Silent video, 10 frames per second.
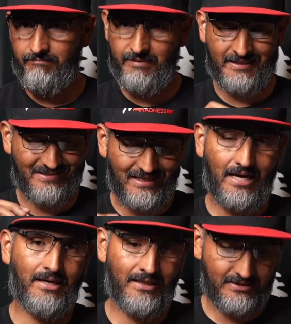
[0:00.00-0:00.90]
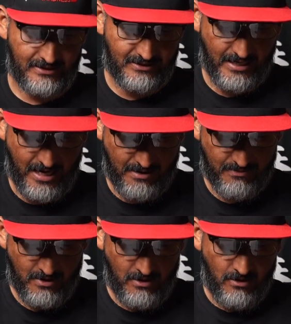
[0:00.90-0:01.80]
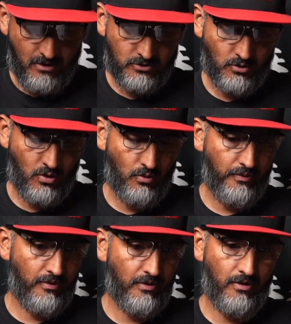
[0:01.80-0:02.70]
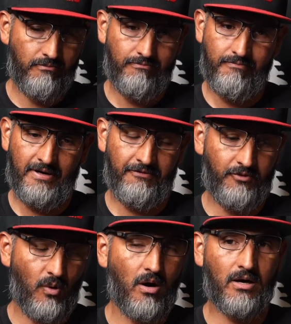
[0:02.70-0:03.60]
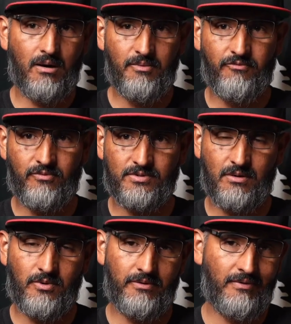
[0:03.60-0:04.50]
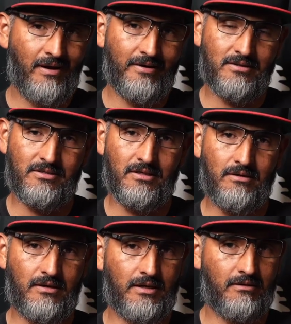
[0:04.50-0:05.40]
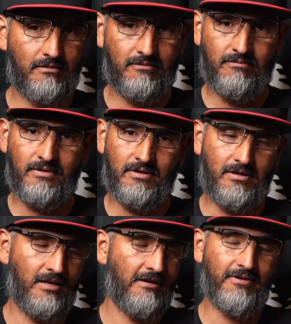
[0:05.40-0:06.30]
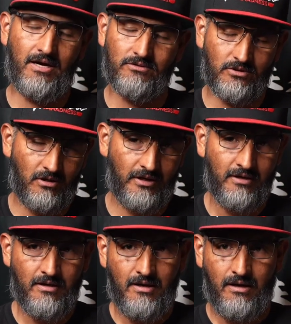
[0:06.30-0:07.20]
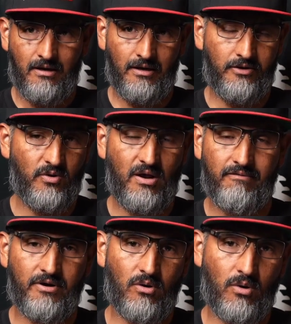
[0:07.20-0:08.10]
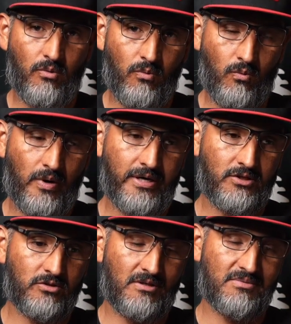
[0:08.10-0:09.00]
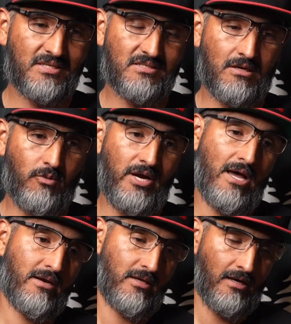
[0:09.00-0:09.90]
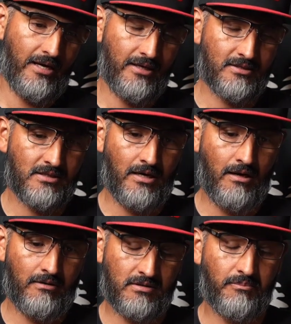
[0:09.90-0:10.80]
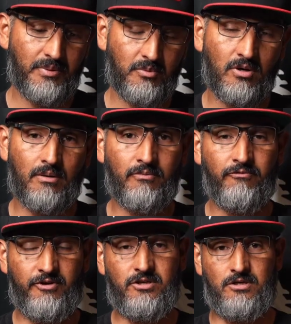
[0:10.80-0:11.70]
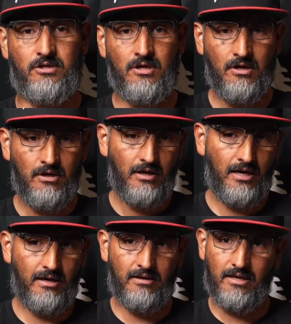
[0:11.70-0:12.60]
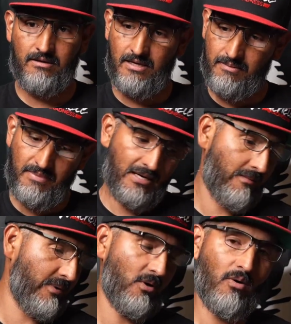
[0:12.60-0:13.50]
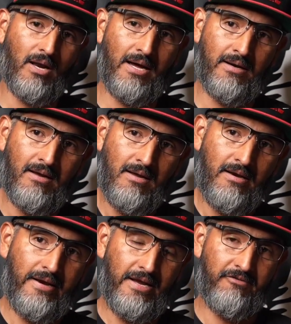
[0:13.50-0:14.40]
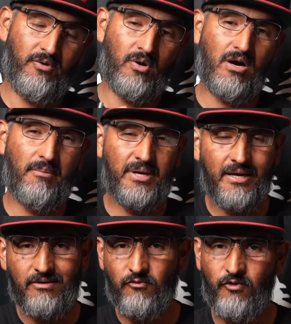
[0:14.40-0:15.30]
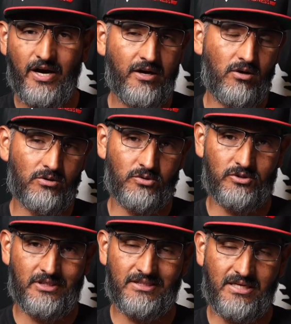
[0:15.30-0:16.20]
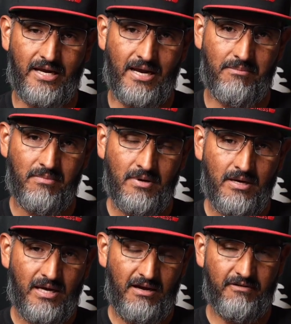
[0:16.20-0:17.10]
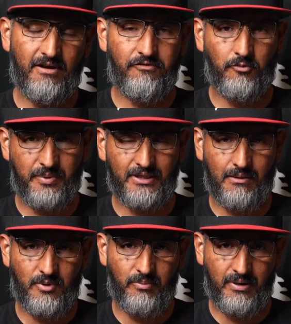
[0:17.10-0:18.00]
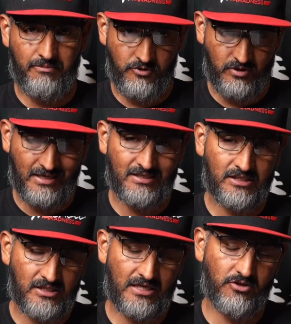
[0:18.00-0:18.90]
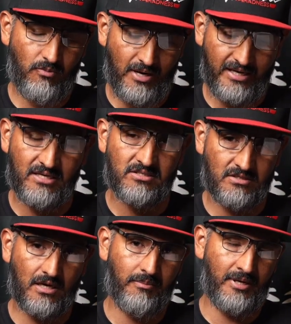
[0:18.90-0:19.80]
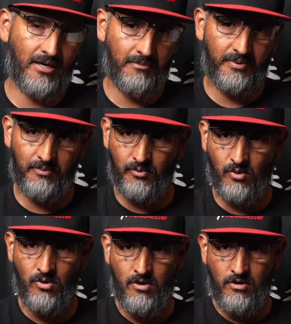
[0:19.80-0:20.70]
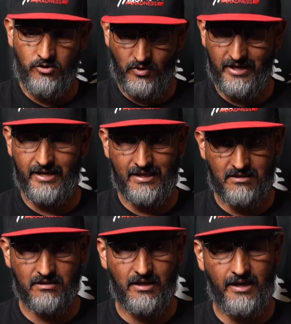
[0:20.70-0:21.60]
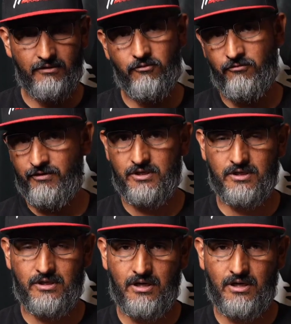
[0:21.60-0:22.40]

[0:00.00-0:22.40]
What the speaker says: Exactly at 6 a.m. So if you are coming from somewhere, honestly, like, leave the house early. You never know. One issue sometimes that we had at the lake is that some people come fishing and then they make a big old line. If you're coming in very close to 6 a.m., even if you picked up your bib, there's a chance you might get stuck behind people trying to enter the lake for fishing.